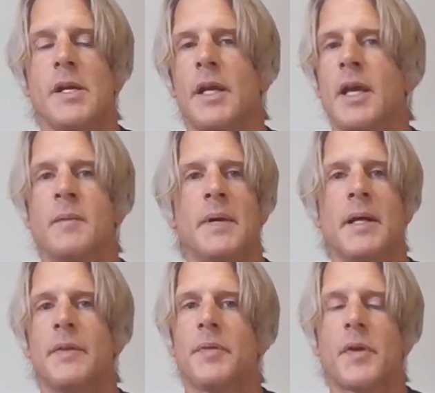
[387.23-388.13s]
Again,
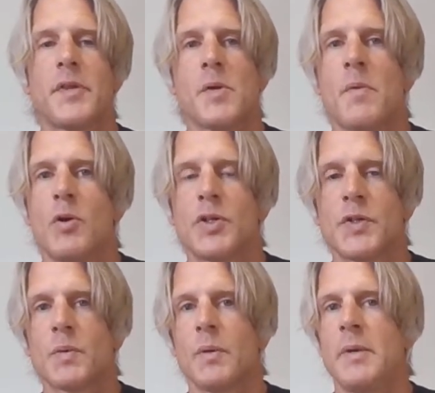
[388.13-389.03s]
I thought the
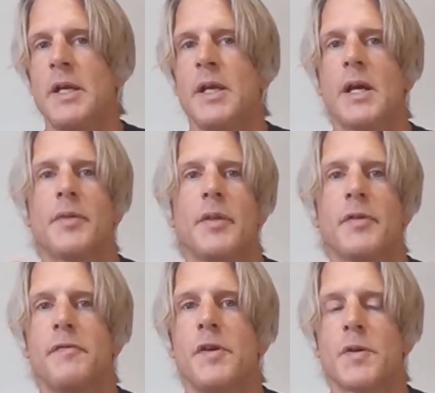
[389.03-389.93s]
emotions were me. I thought
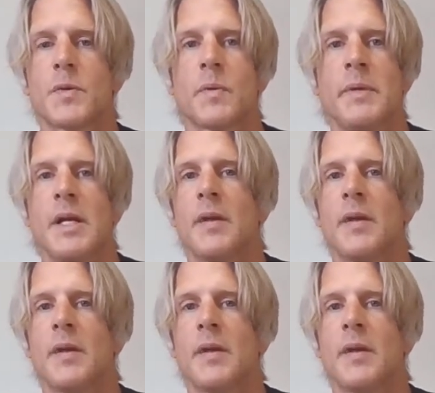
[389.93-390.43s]
the fears were me.